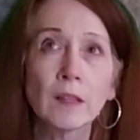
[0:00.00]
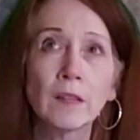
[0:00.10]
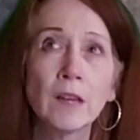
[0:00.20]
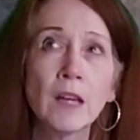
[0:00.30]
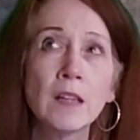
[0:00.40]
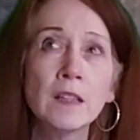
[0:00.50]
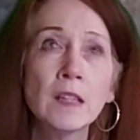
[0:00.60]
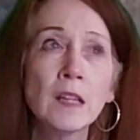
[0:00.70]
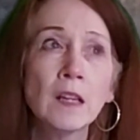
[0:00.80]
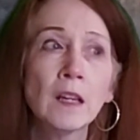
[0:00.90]
And then
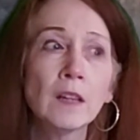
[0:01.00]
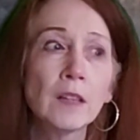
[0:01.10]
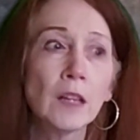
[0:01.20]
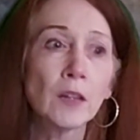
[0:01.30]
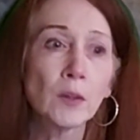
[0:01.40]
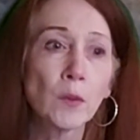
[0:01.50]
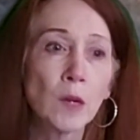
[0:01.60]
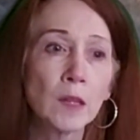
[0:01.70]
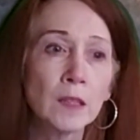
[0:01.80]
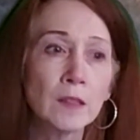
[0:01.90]
the other
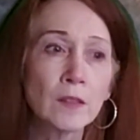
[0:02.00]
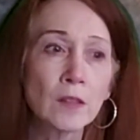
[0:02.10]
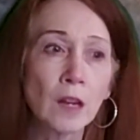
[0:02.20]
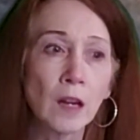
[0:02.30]
one is